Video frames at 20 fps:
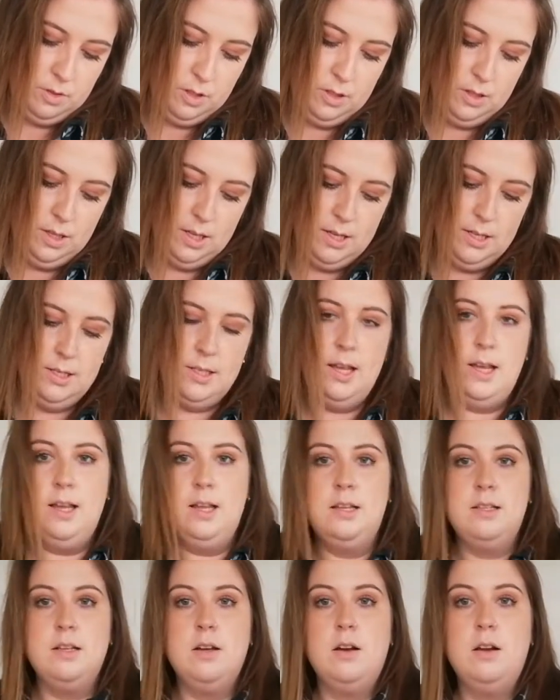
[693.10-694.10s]
These
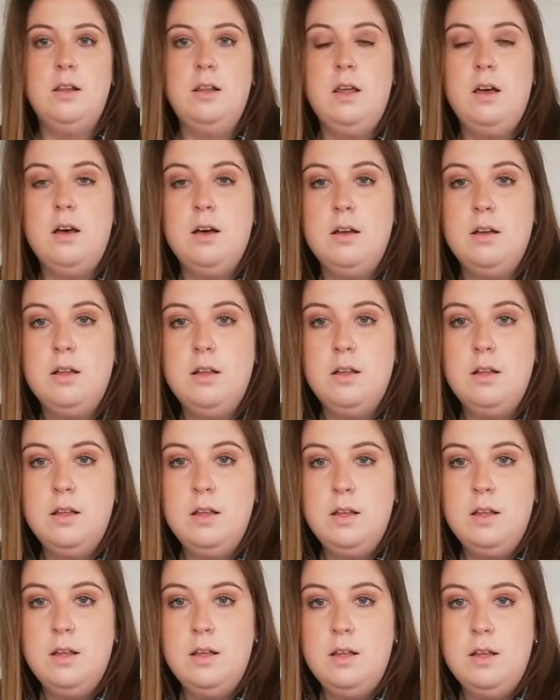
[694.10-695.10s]
seeds are a lot
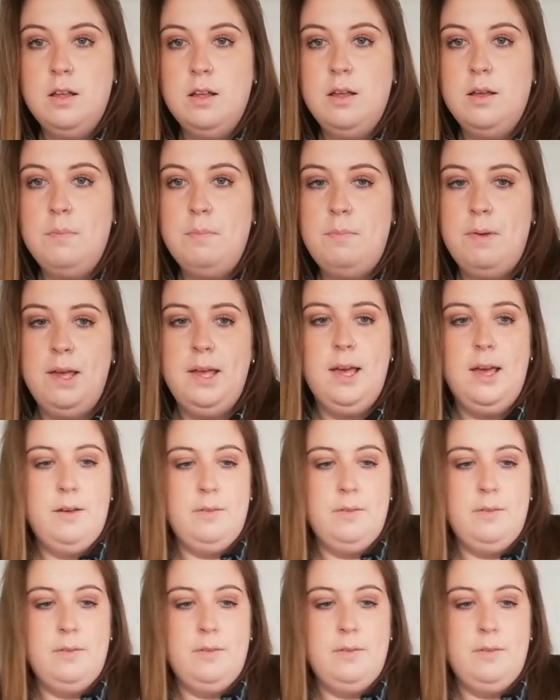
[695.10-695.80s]
bigger.